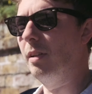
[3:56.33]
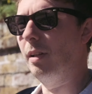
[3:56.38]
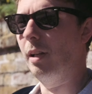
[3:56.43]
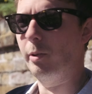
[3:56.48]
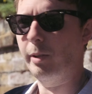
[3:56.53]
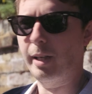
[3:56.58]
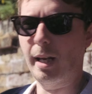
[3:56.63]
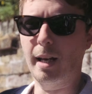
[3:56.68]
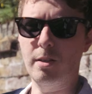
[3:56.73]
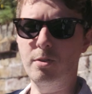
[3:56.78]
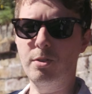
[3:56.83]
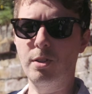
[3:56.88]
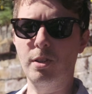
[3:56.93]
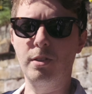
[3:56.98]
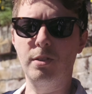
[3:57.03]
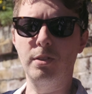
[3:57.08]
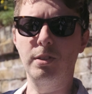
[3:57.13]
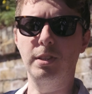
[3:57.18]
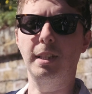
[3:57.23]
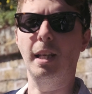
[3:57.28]

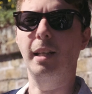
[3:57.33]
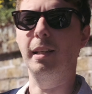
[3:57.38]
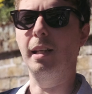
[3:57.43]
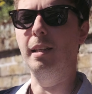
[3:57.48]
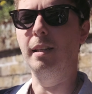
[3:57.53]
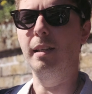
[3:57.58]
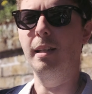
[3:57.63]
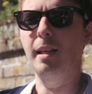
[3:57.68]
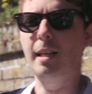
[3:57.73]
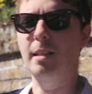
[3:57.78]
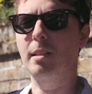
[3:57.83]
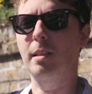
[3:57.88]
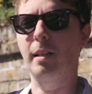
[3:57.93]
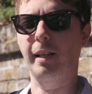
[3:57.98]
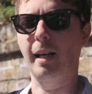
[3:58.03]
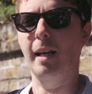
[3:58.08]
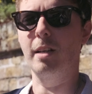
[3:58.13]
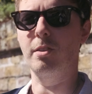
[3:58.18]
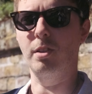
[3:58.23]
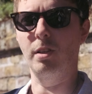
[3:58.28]
locations, and then each
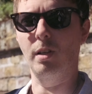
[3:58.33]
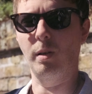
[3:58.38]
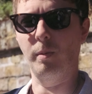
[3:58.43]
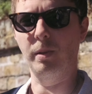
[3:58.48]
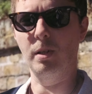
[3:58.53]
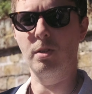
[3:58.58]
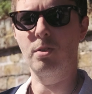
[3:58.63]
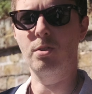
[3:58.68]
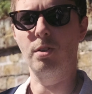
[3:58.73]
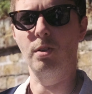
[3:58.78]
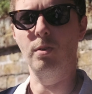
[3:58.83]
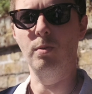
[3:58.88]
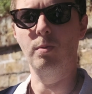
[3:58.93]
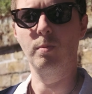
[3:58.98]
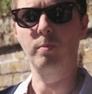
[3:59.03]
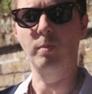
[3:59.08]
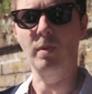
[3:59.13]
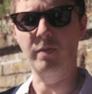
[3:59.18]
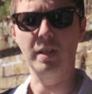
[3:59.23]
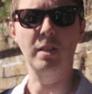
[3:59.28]
location I'm going to shoot
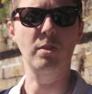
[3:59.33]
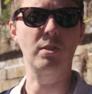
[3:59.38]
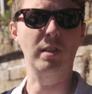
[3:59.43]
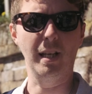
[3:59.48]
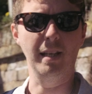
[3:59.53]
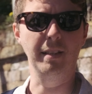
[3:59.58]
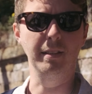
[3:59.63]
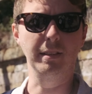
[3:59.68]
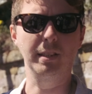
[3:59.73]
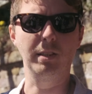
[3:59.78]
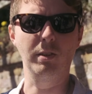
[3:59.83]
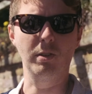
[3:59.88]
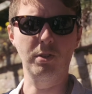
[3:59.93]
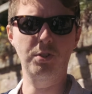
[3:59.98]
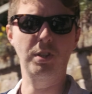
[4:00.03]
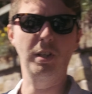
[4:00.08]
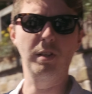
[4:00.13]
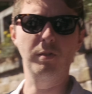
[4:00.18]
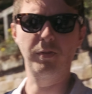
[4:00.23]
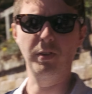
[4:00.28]
with each lens, so a
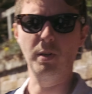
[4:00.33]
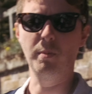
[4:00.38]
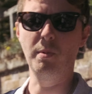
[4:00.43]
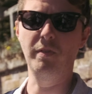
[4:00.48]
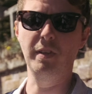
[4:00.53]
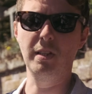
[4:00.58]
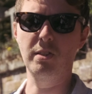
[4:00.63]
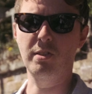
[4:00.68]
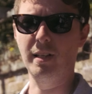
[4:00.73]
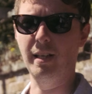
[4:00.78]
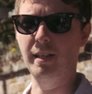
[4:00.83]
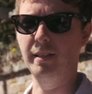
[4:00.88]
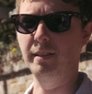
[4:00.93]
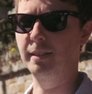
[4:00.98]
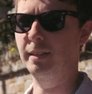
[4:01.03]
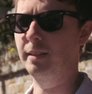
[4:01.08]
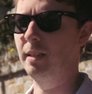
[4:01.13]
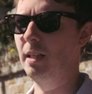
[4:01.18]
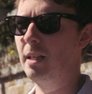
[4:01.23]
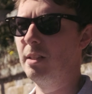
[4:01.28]
sheet of film with each
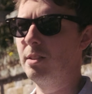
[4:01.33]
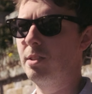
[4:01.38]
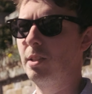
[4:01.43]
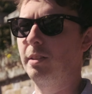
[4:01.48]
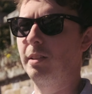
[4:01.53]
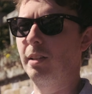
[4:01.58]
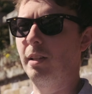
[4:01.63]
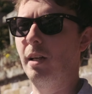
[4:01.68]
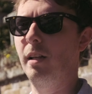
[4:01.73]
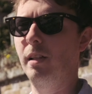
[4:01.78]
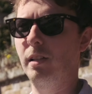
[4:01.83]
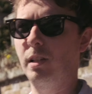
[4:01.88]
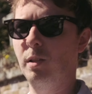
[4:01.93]
lens, just to kind of